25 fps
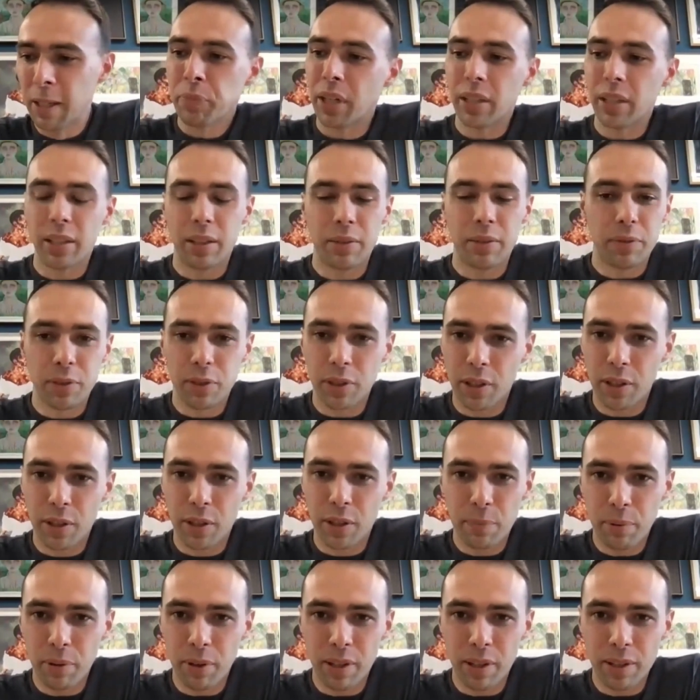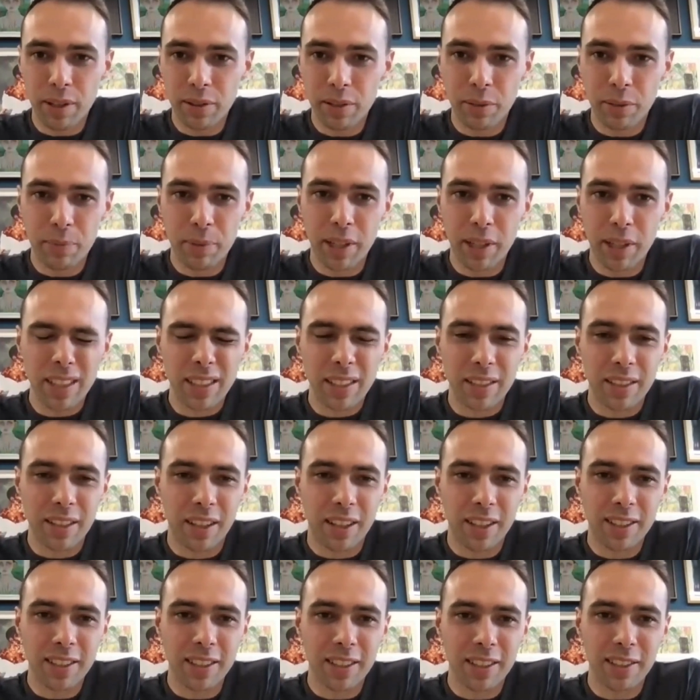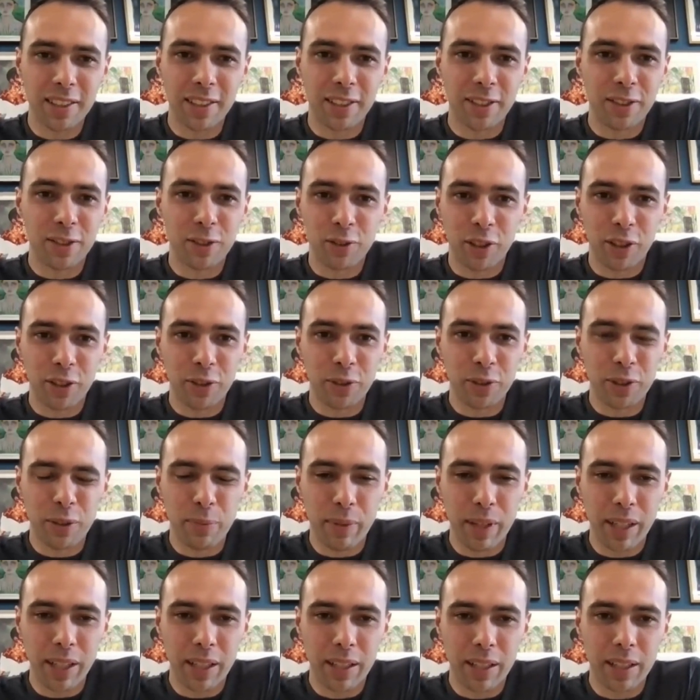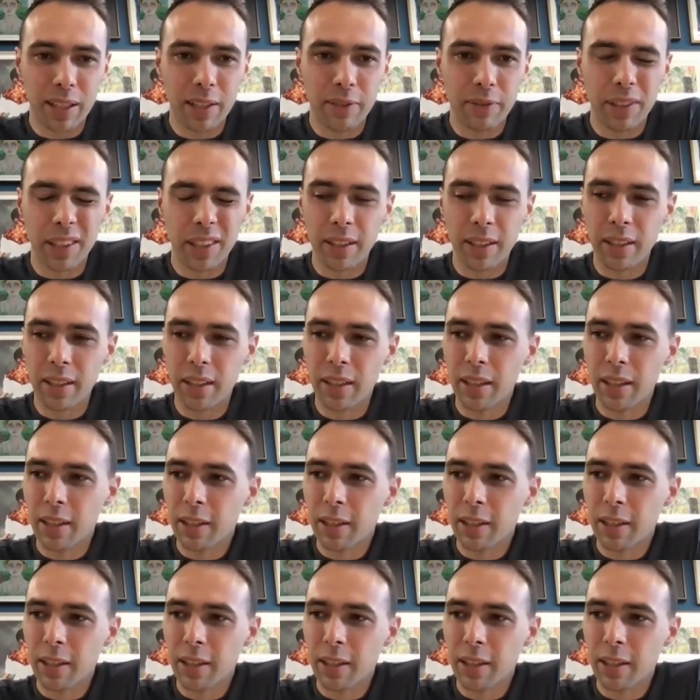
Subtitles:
And even Turner Prize nominated artists can struggle to make a living.